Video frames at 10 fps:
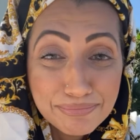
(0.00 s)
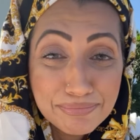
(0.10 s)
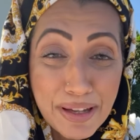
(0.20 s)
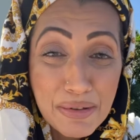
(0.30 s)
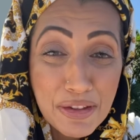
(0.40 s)

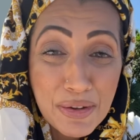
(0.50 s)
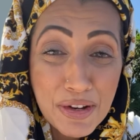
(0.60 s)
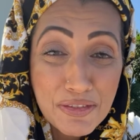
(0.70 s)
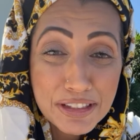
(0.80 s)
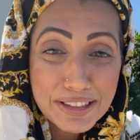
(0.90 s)
maybe the
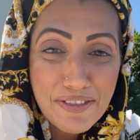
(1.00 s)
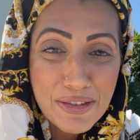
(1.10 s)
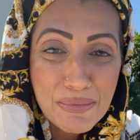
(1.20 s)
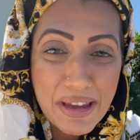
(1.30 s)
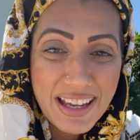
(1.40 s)
universe
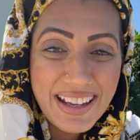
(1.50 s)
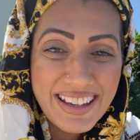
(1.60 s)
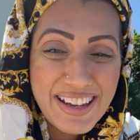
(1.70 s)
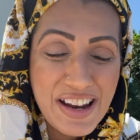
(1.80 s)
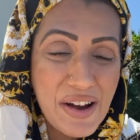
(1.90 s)
loves me,
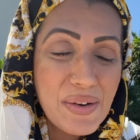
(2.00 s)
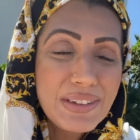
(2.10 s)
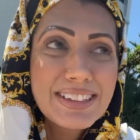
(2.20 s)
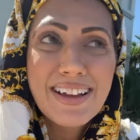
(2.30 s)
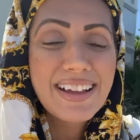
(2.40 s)
you
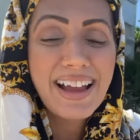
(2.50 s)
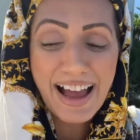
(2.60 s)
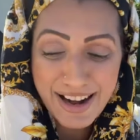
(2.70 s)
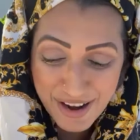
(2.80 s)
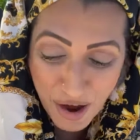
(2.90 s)
know? So,
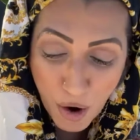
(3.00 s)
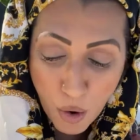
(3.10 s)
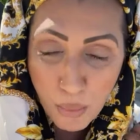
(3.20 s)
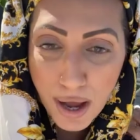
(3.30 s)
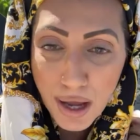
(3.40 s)
I don't
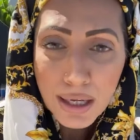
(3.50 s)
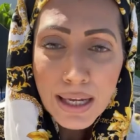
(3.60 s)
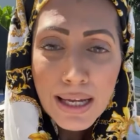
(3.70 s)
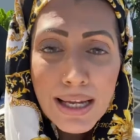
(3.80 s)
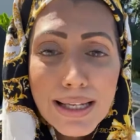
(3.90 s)
know, but
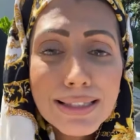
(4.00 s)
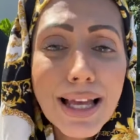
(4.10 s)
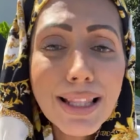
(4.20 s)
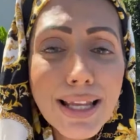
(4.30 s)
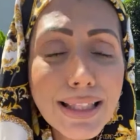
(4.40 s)
it's
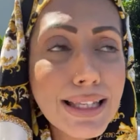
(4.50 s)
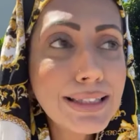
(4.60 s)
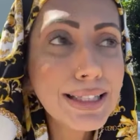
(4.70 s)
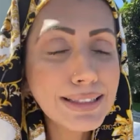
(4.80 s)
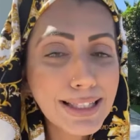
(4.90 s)
not like
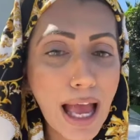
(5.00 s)
these things